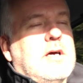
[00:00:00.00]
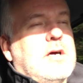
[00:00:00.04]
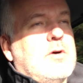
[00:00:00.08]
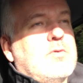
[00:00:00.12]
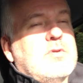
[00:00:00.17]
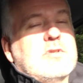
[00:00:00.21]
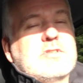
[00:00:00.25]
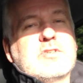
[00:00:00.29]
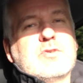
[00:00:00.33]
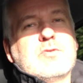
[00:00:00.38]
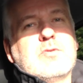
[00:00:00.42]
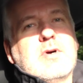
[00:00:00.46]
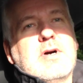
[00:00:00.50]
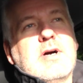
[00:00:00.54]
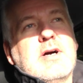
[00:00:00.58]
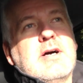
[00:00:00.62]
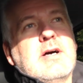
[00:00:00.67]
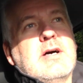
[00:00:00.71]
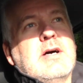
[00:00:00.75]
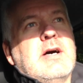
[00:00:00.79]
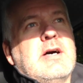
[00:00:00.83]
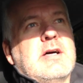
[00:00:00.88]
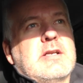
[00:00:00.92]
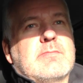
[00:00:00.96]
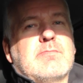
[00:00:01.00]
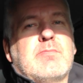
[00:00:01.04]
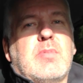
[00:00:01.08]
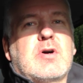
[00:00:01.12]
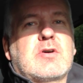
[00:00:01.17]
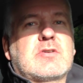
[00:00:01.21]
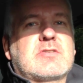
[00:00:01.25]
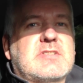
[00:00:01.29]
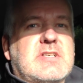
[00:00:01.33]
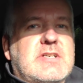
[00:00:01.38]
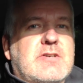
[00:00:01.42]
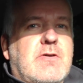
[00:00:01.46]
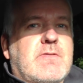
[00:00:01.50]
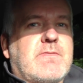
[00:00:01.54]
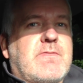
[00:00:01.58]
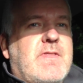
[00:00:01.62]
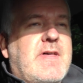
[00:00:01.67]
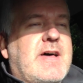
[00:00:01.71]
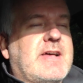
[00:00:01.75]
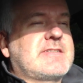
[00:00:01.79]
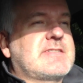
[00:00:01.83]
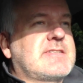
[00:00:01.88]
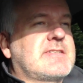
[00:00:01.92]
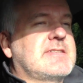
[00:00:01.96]
I will do an unboxing
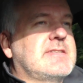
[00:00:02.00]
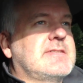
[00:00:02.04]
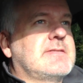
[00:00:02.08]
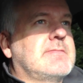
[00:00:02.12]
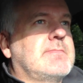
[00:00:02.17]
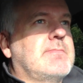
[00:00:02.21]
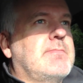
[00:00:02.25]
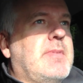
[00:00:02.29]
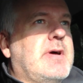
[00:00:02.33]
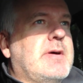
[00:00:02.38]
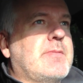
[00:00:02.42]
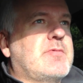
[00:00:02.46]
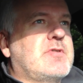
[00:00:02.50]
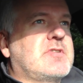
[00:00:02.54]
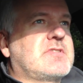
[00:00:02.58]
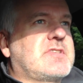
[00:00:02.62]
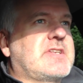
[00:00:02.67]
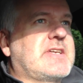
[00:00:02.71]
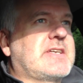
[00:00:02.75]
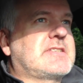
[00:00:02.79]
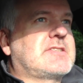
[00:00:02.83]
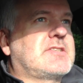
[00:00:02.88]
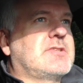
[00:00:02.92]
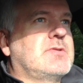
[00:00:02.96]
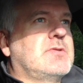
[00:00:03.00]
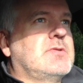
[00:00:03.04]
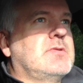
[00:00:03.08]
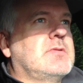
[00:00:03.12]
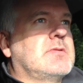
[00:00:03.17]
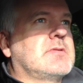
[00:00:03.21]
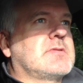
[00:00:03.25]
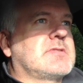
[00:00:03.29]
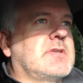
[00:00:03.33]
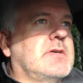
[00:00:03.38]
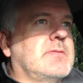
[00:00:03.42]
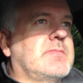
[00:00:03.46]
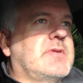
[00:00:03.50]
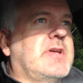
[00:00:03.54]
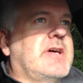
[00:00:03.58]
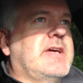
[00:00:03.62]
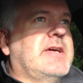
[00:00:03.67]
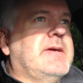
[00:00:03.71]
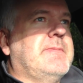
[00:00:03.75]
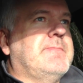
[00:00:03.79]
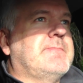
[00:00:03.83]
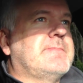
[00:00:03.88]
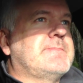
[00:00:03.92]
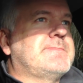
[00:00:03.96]
of that memory stick too
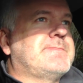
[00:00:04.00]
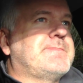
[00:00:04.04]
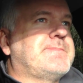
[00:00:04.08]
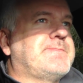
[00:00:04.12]
someday.